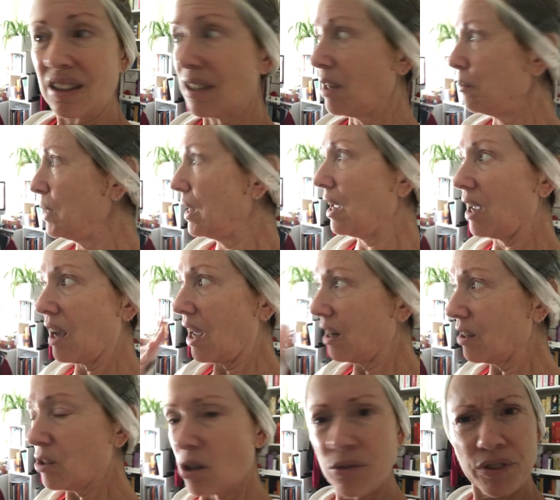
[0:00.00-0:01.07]
I mean, I
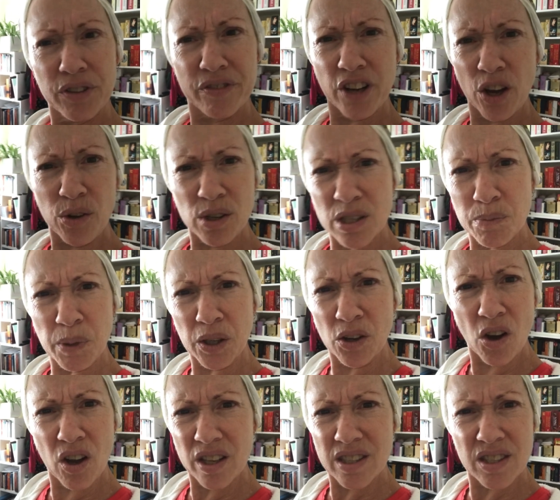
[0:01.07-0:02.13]
don't know if you've noticed, but
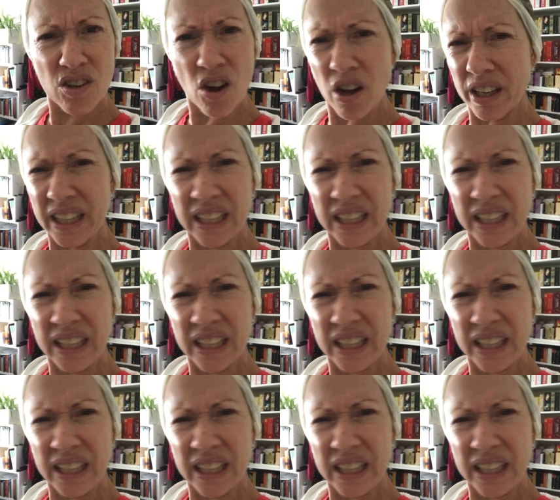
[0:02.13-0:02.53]
God's not